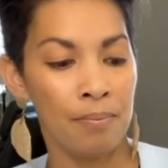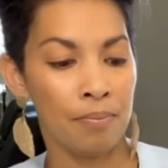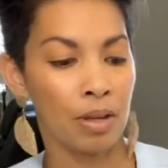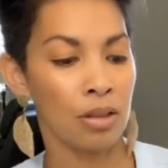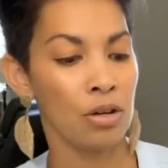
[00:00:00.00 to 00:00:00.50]

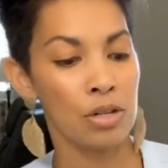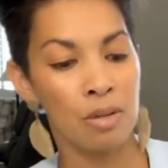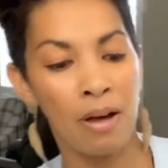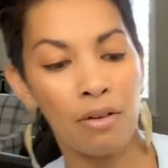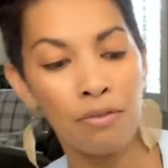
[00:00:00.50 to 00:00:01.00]
there's
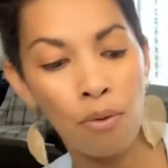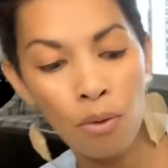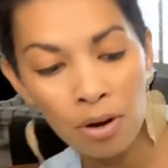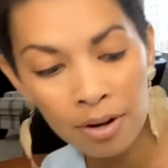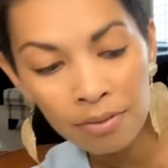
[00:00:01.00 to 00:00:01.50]
about
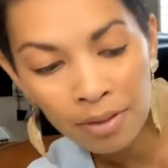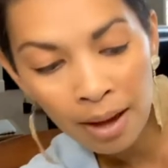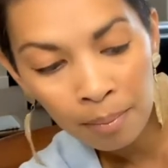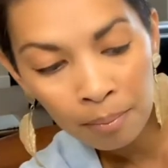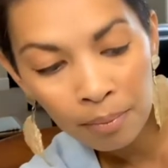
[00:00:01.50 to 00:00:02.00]
4 of
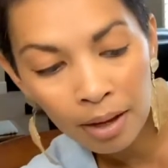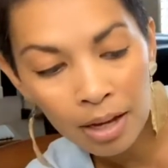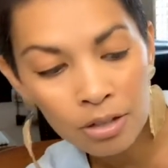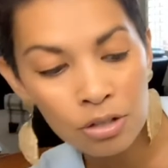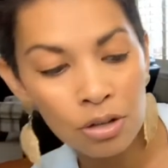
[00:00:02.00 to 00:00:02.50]
them.
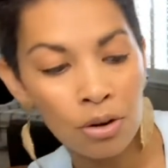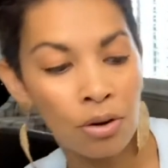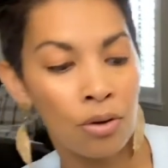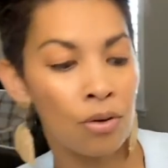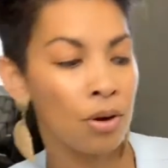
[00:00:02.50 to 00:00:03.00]
And
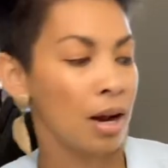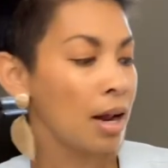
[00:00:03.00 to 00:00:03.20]
so